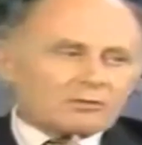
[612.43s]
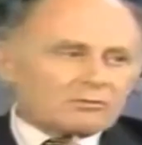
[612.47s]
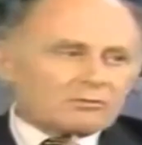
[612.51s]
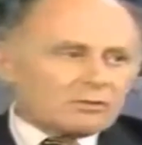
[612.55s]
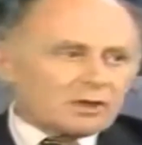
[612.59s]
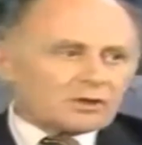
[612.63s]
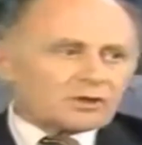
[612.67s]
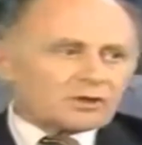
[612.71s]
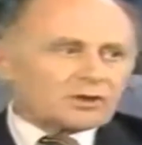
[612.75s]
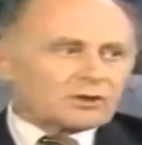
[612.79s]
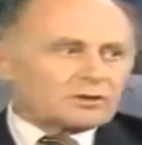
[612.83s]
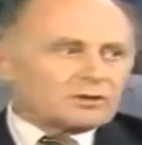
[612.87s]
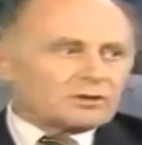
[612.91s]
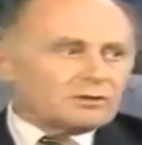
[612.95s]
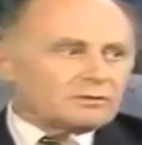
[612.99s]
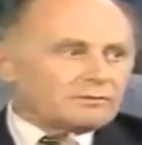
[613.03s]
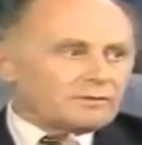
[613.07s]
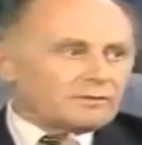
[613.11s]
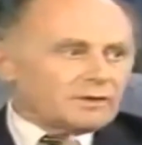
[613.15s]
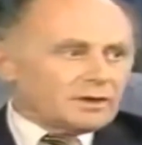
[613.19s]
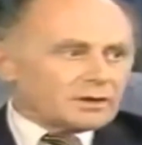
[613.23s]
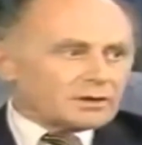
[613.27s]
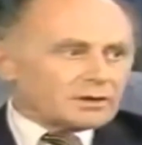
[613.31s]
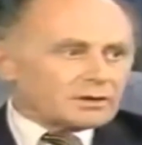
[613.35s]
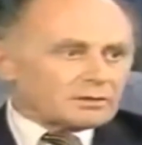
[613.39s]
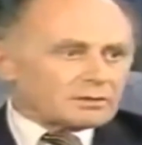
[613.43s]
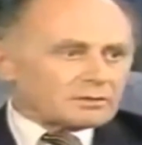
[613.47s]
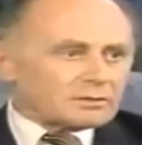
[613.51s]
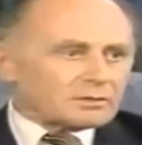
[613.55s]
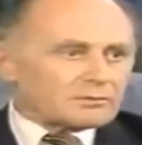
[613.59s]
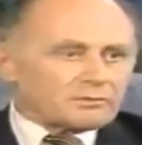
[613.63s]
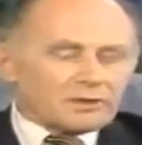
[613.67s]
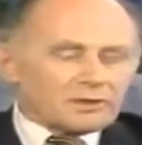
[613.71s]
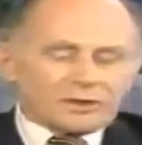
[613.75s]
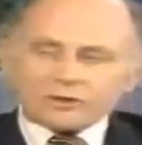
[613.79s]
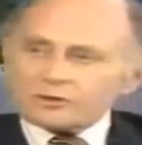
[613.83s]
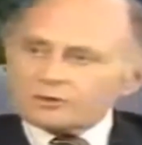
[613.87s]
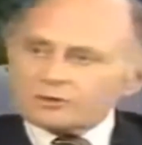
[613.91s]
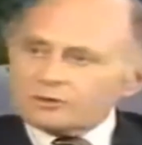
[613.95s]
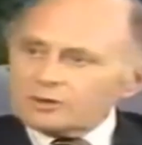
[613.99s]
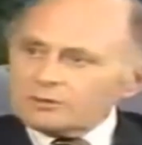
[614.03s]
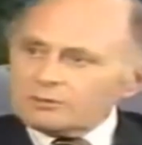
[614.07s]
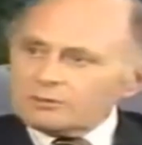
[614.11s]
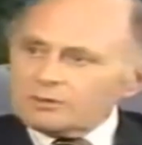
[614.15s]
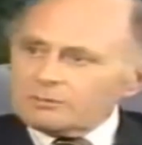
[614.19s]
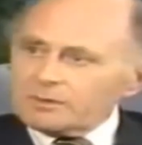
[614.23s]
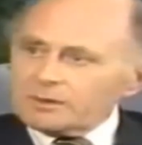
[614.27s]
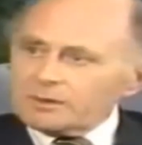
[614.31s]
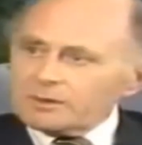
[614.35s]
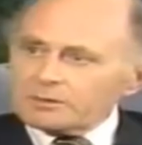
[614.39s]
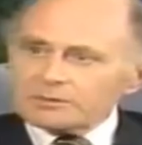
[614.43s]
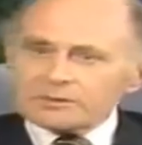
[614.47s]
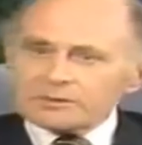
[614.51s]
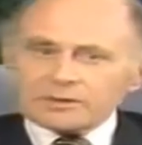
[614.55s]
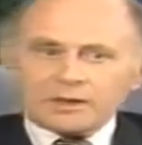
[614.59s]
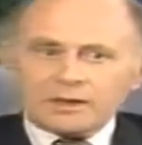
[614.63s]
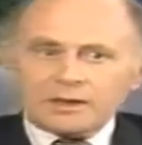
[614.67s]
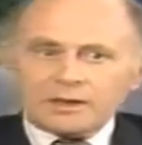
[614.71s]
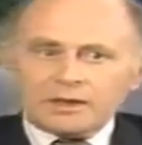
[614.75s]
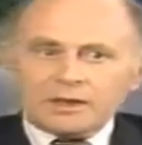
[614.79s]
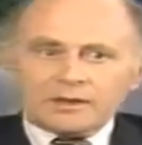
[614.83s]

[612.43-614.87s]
Russian vehicles, Russian automobiles.